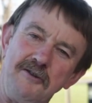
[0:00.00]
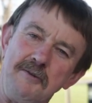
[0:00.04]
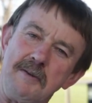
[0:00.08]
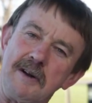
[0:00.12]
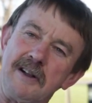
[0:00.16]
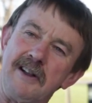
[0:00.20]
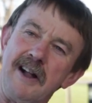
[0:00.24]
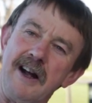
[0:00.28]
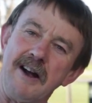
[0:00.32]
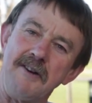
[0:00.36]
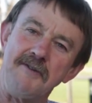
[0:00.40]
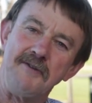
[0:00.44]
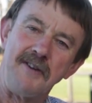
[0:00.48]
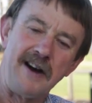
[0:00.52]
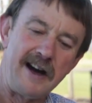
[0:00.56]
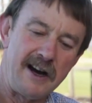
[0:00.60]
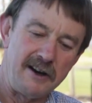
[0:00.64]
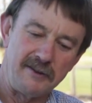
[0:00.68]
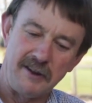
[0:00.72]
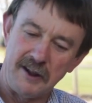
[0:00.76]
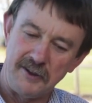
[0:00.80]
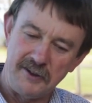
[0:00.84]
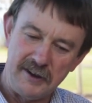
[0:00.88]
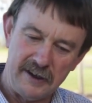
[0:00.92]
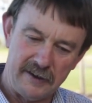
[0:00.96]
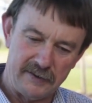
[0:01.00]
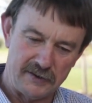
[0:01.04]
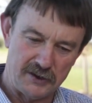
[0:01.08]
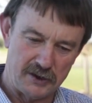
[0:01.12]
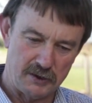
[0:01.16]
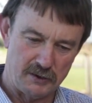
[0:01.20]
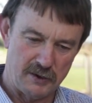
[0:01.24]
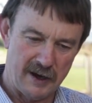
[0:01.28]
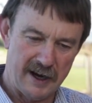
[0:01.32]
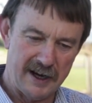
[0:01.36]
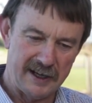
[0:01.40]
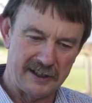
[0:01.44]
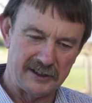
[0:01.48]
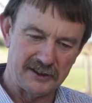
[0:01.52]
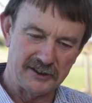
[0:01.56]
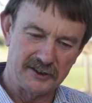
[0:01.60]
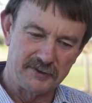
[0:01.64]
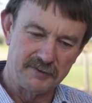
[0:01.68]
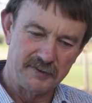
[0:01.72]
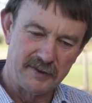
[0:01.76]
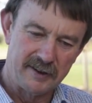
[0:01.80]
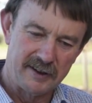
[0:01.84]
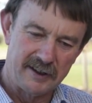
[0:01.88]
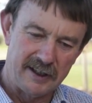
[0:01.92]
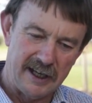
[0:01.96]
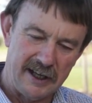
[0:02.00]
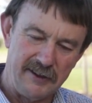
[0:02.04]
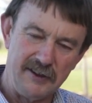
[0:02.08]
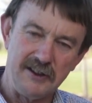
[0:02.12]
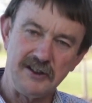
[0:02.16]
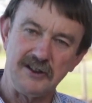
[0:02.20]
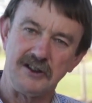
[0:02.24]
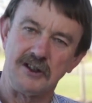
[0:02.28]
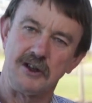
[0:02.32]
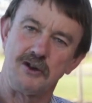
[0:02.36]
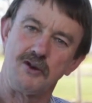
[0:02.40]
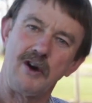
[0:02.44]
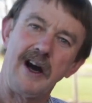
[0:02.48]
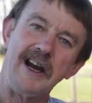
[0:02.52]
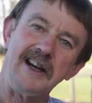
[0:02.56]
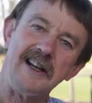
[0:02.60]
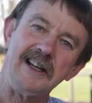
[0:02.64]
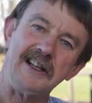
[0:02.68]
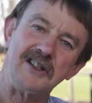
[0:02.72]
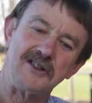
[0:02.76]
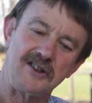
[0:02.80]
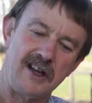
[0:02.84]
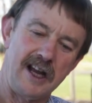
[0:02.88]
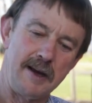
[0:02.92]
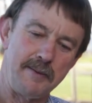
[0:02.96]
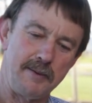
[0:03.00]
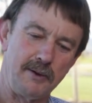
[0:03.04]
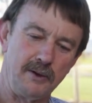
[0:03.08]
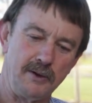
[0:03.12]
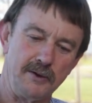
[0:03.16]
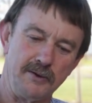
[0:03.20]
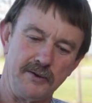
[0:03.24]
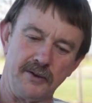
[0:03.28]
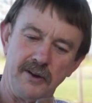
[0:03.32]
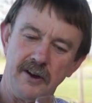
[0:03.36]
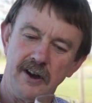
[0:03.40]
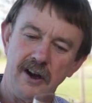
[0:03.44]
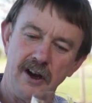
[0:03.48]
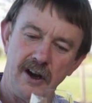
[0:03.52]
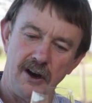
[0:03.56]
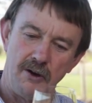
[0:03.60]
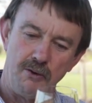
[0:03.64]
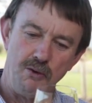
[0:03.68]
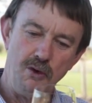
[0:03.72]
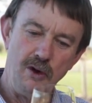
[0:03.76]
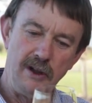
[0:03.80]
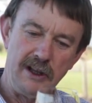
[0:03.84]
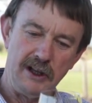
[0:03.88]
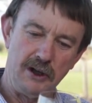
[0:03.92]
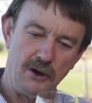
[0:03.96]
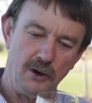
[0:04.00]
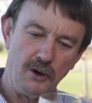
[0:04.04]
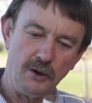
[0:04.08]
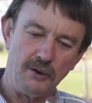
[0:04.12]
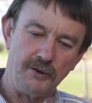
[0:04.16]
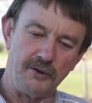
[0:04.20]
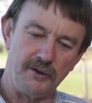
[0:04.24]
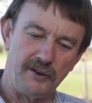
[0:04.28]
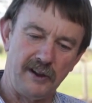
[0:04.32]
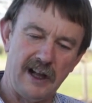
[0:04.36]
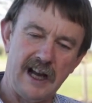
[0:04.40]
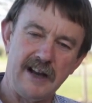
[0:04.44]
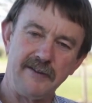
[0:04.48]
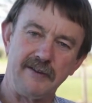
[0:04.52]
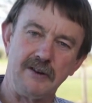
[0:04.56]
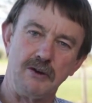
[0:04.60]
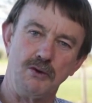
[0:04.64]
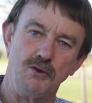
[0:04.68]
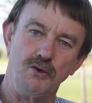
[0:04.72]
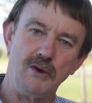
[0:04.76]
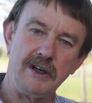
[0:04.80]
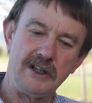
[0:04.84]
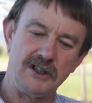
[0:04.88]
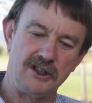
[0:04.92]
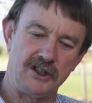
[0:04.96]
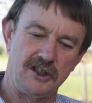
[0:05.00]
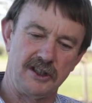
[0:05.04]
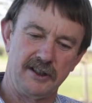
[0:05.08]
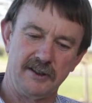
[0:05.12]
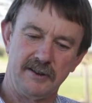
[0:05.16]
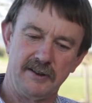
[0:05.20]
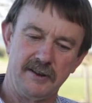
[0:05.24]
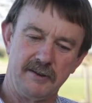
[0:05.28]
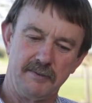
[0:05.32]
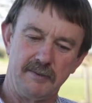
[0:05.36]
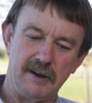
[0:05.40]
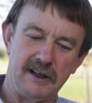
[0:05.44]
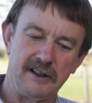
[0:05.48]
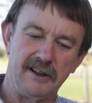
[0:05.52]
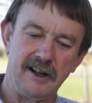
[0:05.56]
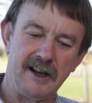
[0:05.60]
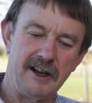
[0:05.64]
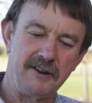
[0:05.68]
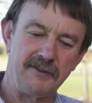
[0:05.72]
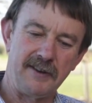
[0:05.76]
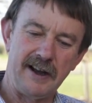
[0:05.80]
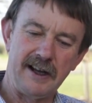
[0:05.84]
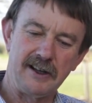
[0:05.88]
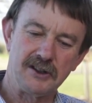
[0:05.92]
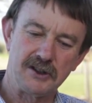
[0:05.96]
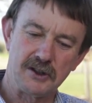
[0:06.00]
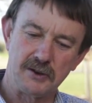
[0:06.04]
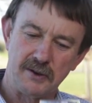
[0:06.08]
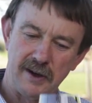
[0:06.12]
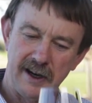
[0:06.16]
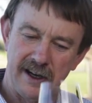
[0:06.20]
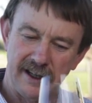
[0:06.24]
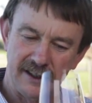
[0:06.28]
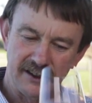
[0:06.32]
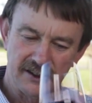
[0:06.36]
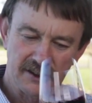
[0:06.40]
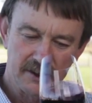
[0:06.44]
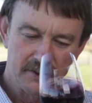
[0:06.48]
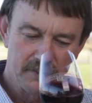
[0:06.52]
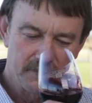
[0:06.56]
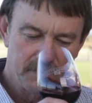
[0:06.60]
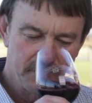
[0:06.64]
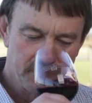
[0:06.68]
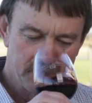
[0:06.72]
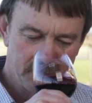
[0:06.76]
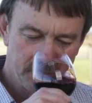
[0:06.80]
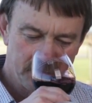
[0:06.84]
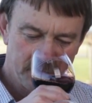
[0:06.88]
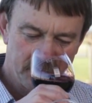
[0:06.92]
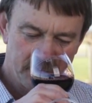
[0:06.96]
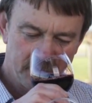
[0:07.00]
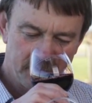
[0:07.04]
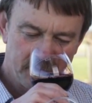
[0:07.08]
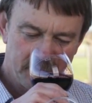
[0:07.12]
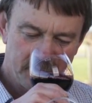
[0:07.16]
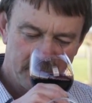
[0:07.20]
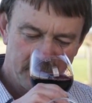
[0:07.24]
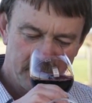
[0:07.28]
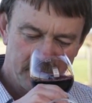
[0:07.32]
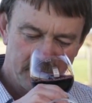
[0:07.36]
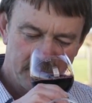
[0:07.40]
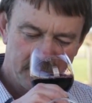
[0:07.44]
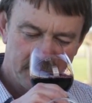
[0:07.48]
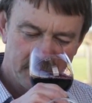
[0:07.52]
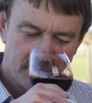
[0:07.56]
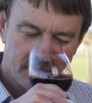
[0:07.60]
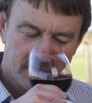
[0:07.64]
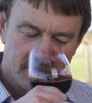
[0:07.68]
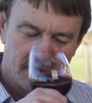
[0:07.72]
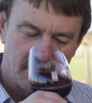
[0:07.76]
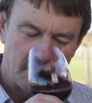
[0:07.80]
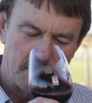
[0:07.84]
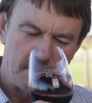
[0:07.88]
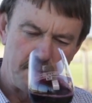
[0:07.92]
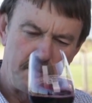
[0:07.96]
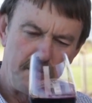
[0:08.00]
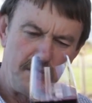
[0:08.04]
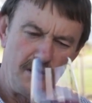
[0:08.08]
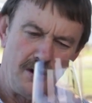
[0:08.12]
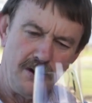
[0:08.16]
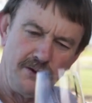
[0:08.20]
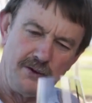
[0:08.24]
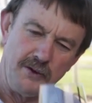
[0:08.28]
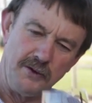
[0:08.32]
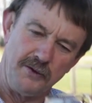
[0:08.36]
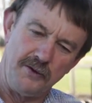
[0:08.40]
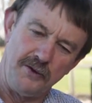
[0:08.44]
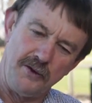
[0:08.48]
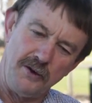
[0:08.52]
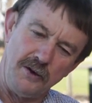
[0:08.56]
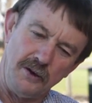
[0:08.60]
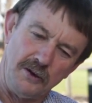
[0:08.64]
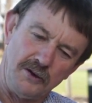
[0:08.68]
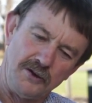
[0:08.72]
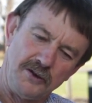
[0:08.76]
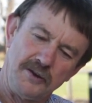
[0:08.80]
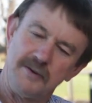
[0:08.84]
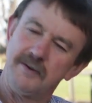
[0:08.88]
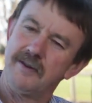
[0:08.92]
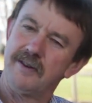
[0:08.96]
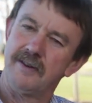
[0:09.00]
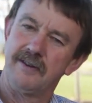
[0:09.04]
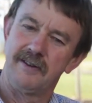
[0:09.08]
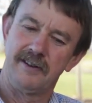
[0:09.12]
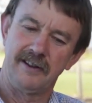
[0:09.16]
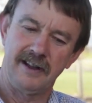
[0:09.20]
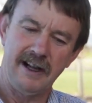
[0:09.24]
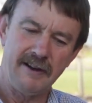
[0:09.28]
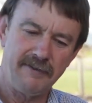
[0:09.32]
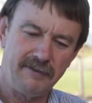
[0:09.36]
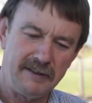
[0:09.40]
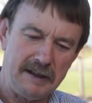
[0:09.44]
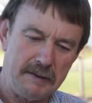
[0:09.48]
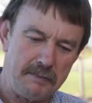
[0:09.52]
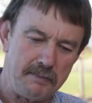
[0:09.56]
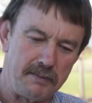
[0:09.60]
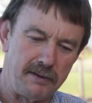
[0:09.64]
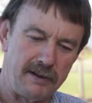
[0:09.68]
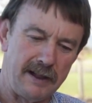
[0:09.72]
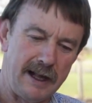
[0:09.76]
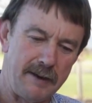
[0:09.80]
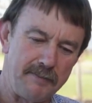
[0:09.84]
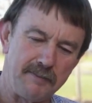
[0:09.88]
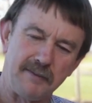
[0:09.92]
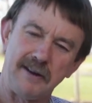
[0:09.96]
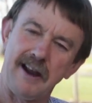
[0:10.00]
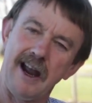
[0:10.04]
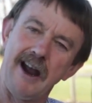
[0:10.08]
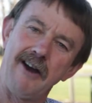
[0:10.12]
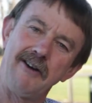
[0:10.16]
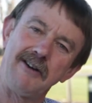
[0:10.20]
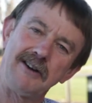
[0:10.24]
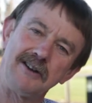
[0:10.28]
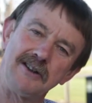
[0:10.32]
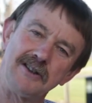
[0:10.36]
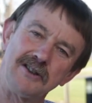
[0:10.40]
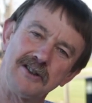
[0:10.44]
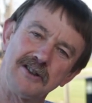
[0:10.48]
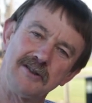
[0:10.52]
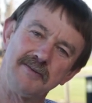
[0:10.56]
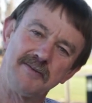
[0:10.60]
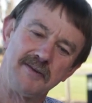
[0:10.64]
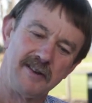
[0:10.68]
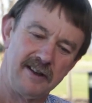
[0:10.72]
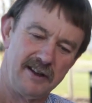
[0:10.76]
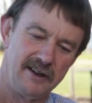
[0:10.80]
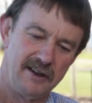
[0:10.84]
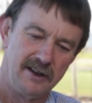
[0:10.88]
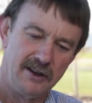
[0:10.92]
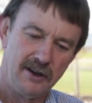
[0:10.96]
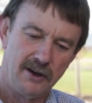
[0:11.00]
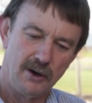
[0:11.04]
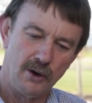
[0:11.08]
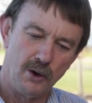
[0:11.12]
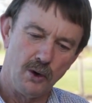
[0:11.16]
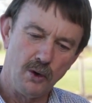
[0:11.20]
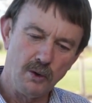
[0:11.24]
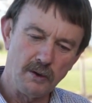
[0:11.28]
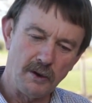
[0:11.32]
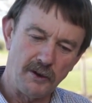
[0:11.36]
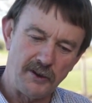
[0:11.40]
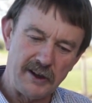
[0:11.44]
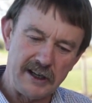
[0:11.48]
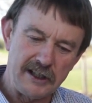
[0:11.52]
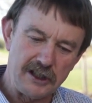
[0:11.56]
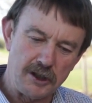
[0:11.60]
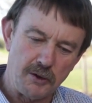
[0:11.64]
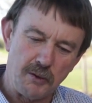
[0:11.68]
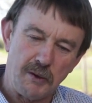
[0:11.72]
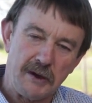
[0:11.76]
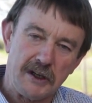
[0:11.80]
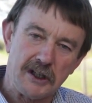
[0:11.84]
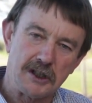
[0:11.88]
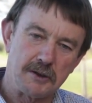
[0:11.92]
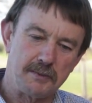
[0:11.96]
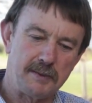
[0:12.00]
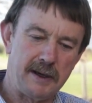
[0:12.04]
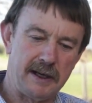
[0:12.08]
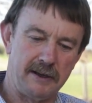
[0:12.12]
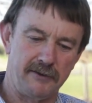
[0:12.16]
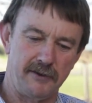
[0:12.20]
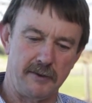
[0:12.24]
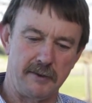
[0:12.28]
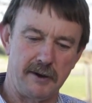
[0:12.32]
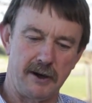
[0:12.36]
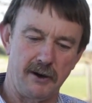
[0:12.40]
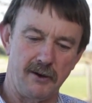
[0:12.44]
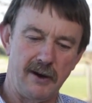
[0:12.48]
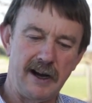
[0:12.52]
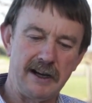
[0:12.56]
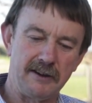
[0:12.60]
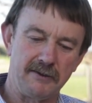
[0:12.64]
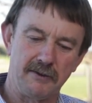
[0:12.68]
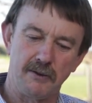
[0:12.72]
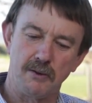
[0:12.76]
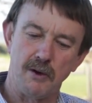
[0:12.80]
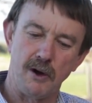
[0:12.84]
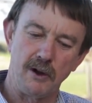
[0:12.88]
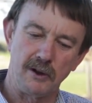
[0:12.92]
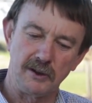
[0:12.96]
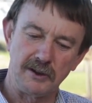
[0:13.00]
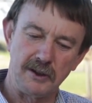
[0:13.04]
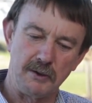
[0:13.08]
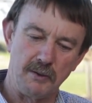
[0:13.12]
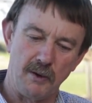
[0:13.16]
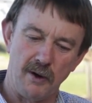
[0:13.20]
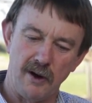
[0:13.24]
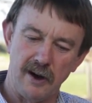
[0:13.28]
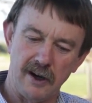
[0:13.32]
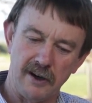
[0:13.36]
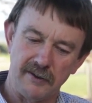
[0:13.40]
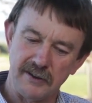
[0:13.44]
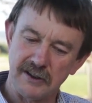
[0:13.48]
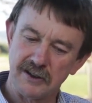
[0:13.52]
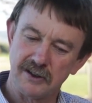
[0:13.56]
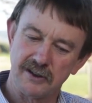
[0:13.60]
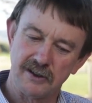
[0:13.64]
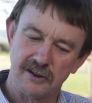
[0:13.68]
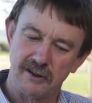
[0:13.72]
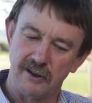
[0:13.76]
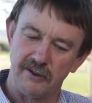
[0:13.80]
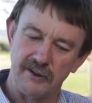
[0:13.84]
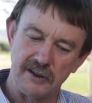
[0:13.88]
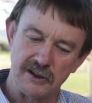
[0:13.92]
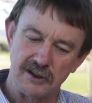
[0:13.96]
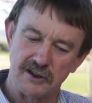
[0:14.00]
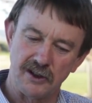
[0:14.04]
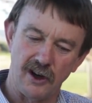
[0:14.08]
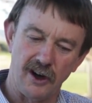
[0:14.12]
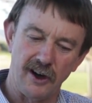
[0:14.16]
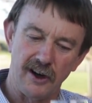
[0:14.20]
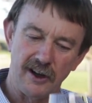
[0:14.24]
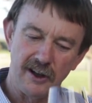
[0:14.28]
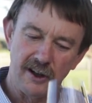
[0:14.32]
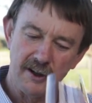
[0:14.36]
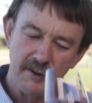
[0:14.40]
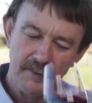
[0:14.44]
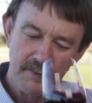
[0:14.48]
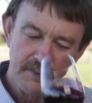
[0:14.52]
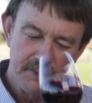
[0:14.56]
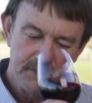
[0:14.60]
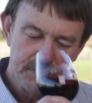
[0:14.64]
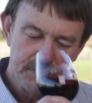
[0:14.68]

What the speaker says: of a McLaren Vale, they think of Shiraz, and this is a great example of really good flavoured, rich McLaren Vale Shiraz. Got beautiful fruits, lovely plum characters, all the things you would expect from a great quality wine of this style.